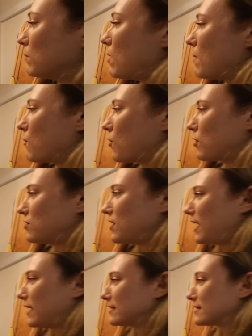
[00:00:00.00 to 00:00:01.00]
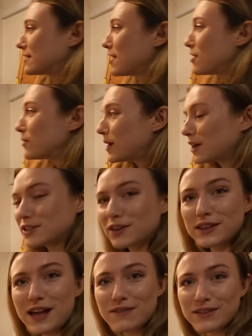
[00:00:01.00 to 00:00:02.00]
to put more things. We
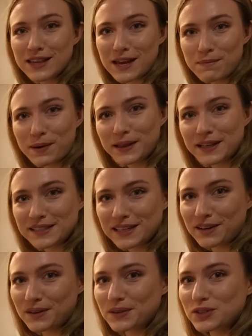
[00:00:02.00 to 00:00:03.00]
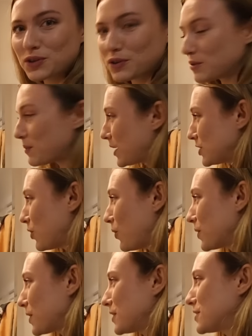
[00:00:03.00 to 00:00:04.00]
also love that they put this little toothbrush
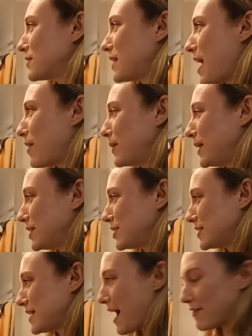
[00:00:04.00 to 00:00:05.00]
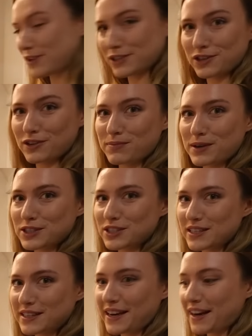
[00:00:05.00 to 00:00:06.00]
holder, so now we can just have our
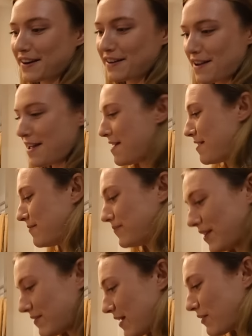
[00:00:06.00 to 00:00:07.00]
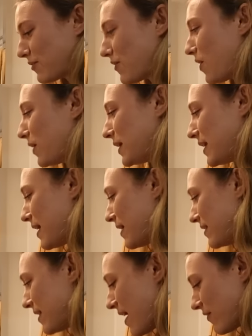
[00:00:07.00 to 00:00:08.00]
toothbrushes in here. They've never fallen,
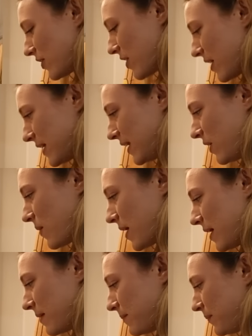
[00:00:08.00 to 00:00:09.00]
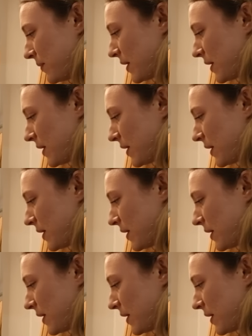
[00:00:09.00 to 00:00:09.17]
never gone anywhere.